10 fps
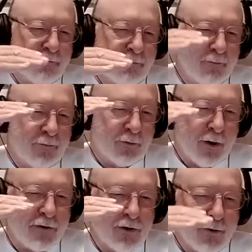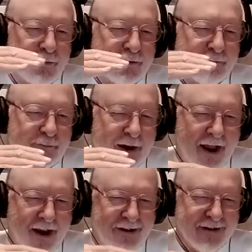thresholds of
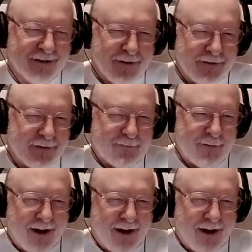pain, so to speak.